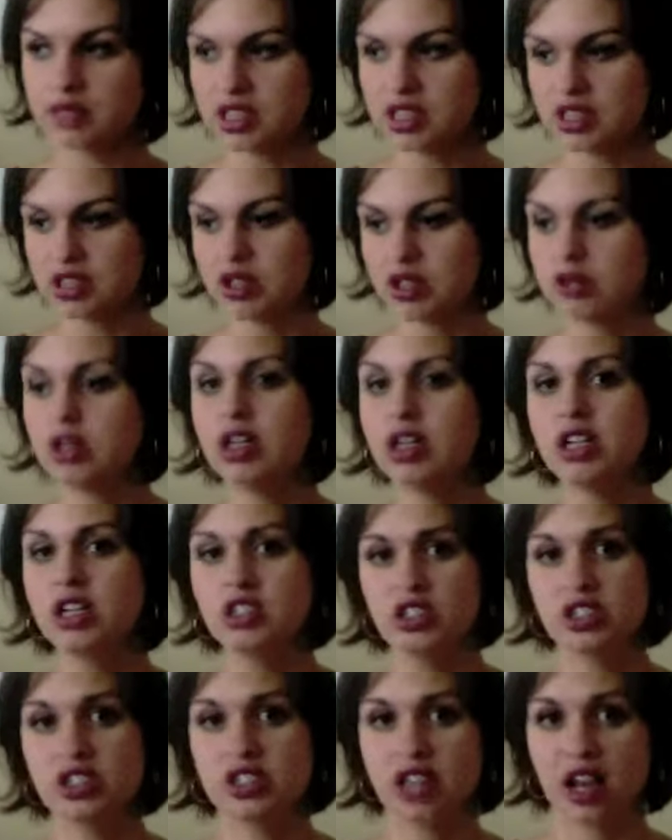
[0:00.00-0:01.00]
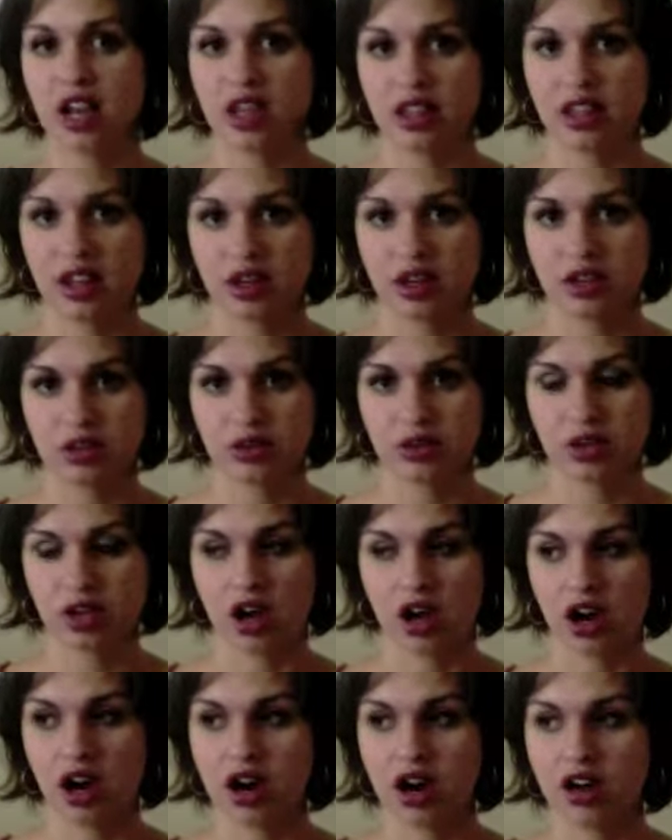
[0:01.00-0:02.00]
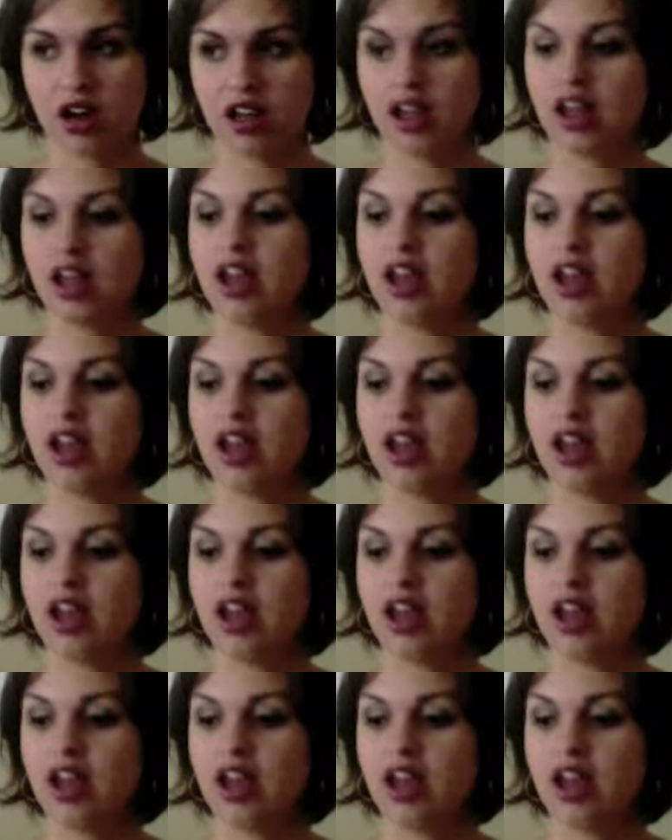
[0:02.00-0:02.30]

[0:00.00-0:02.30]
So just getting there is really hard.